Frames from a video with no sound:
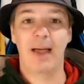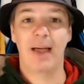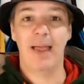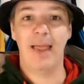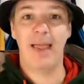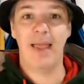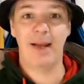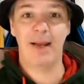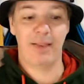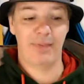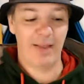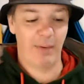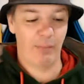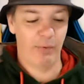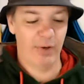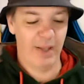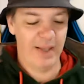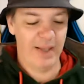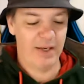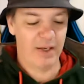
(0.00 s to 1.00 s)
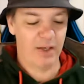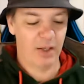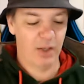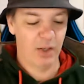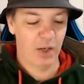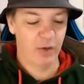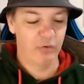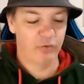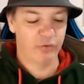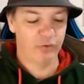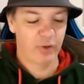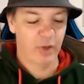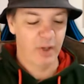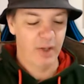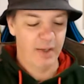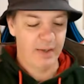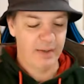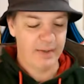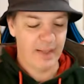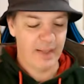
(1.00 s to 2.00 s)
in that one. A close
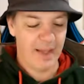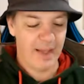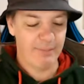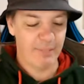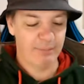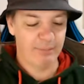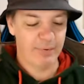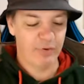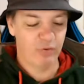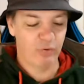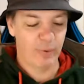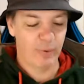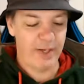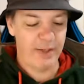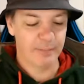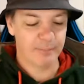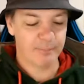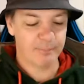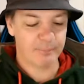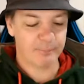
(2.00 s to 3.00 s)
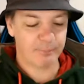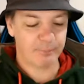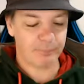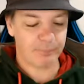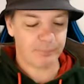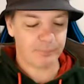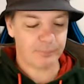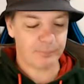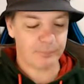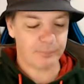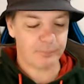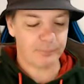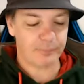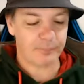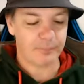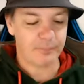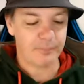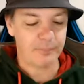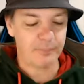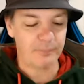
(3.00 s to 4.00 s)
game between
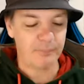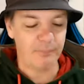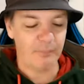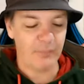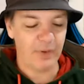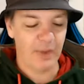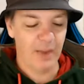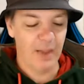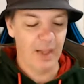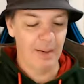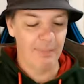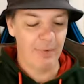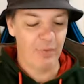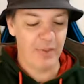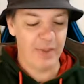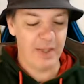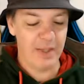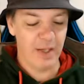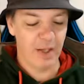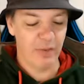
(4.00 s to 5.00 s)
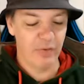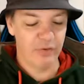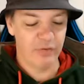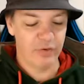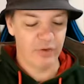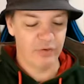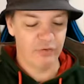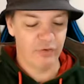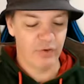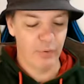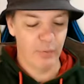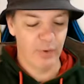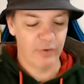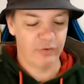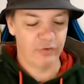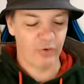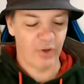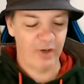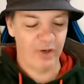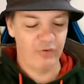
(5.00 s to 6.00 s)
the
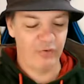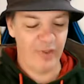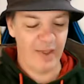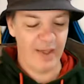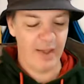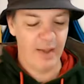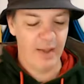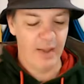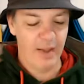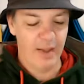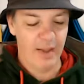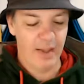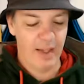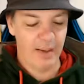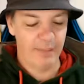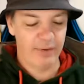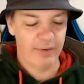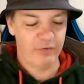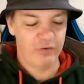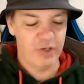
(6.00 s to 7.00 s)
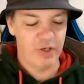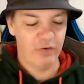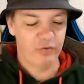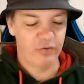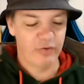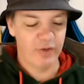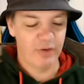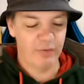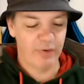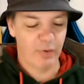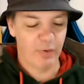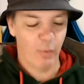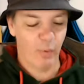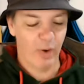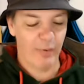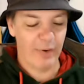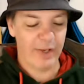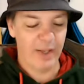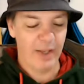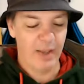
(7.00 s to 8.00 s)
two sides there,
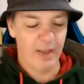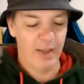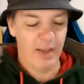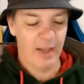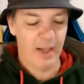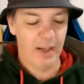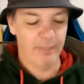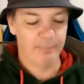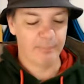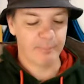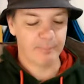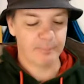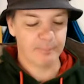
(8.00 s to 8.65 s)
requiring a